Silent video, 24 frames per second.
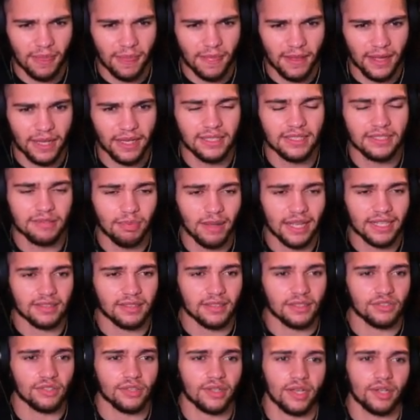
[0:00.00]
It is black
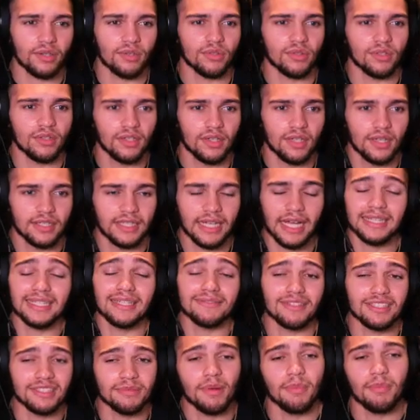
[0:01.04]
sludge. Okay, cool. Not
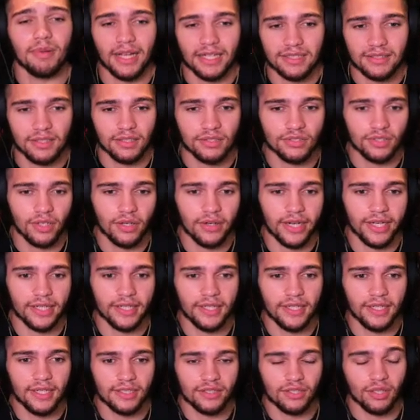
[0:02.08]
lefties, but black sludge. All right.
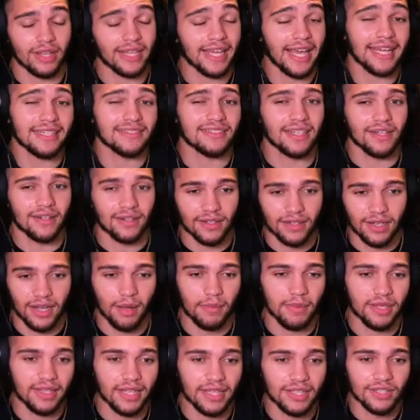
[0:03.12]
So they can't tear. I
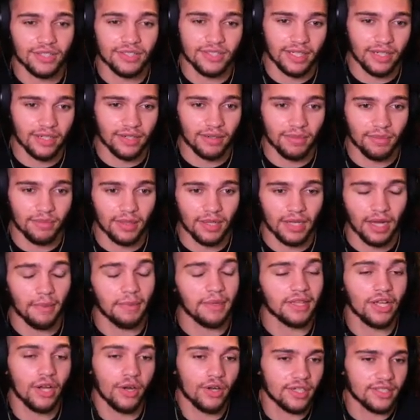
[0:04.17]
mean, they could tear, but I
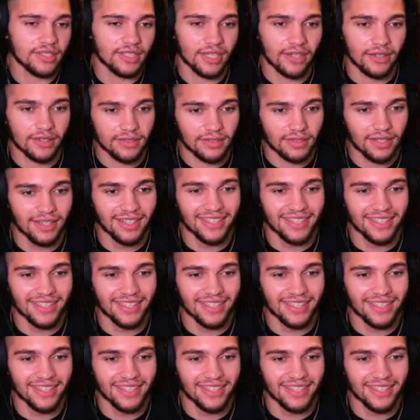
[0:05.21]
mean, they already teared.